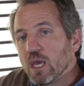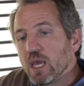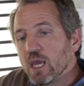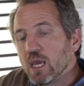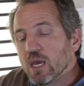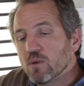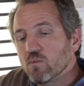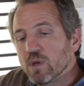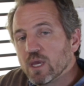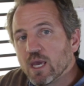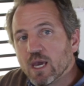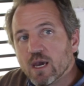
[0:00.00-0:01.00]
And we
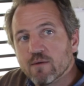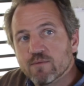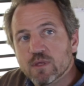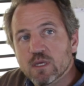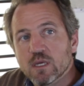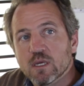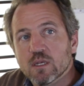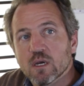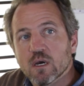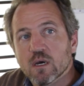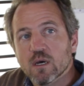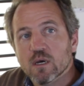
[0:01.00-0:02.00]
have the
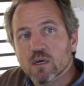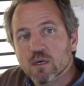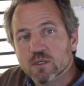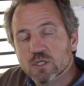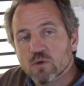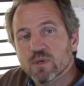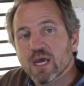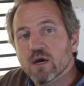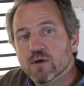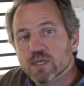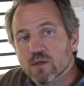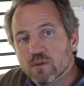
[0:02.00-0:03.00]
tonality